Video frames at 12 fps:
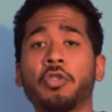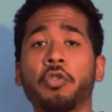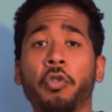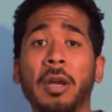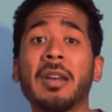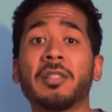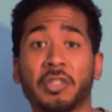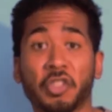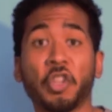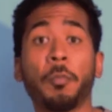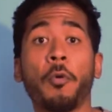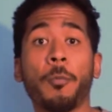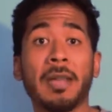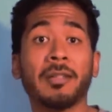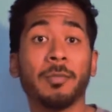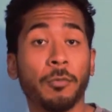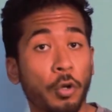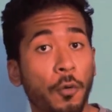you're creating some
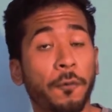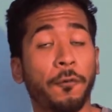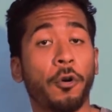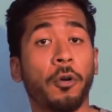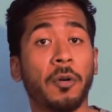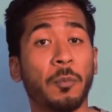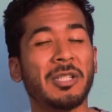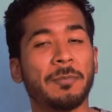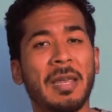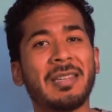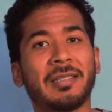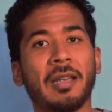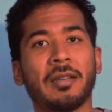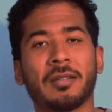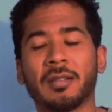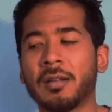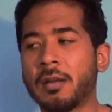momentum to go forward, which makes sense.